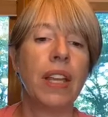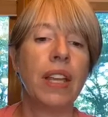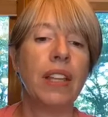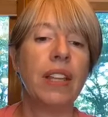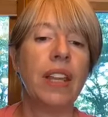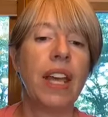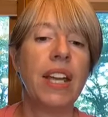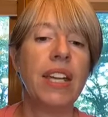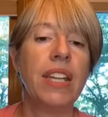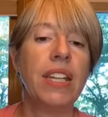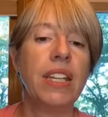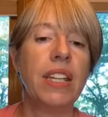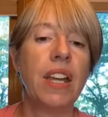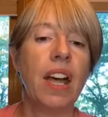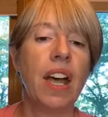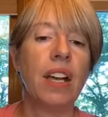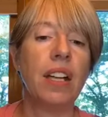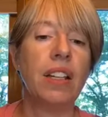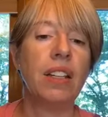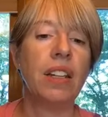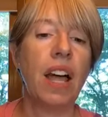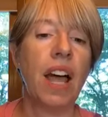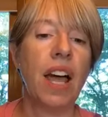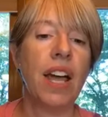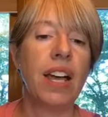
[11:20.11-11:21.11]
like
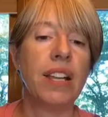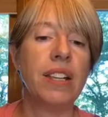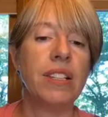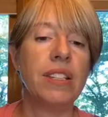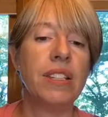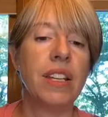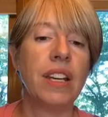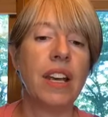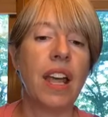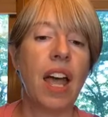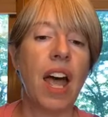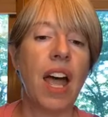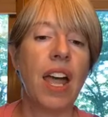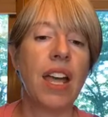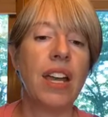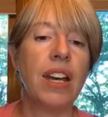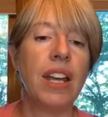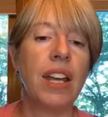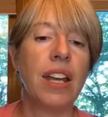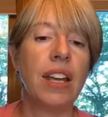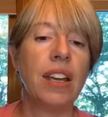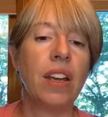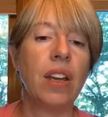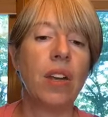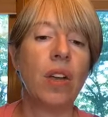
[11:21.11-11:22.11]
young lions in
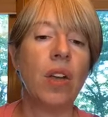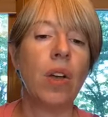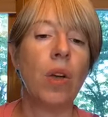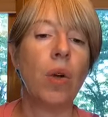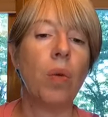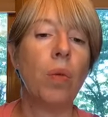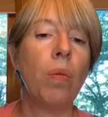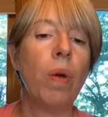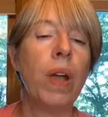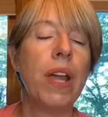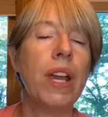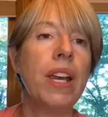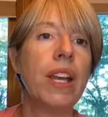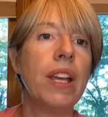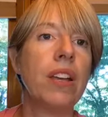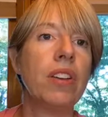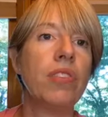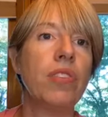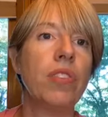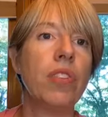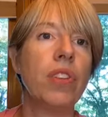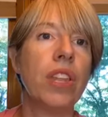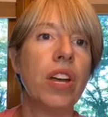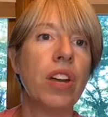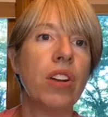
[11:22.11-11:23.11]
hiding, waiting
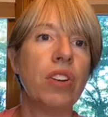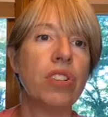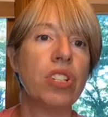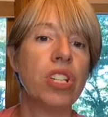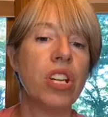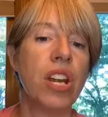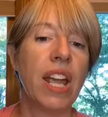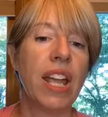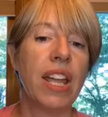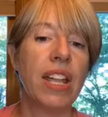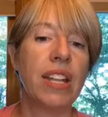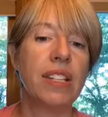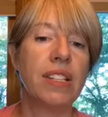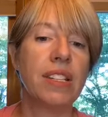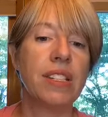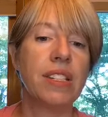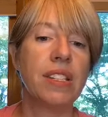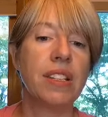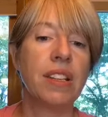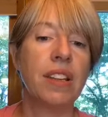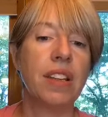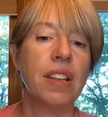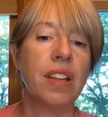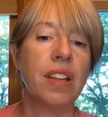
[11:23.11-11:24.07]
for their chance.